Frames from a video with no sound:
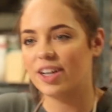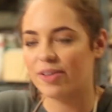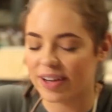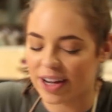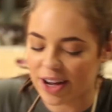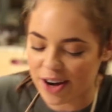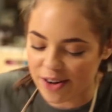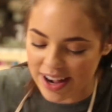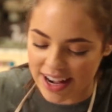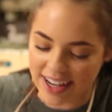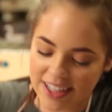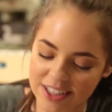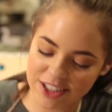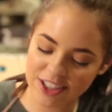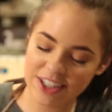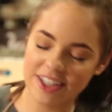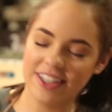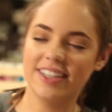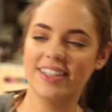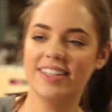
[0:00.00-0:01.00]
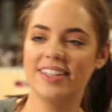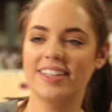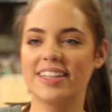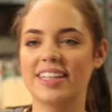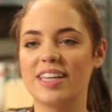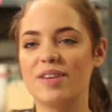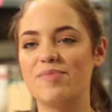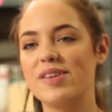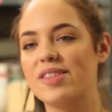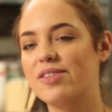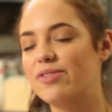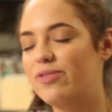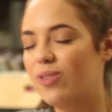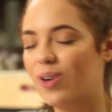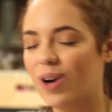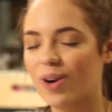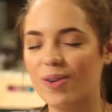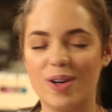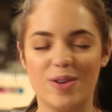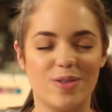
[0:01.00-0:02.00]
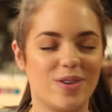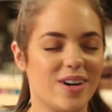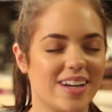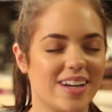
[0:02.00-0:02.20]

Here we go, Ash. Give me the four one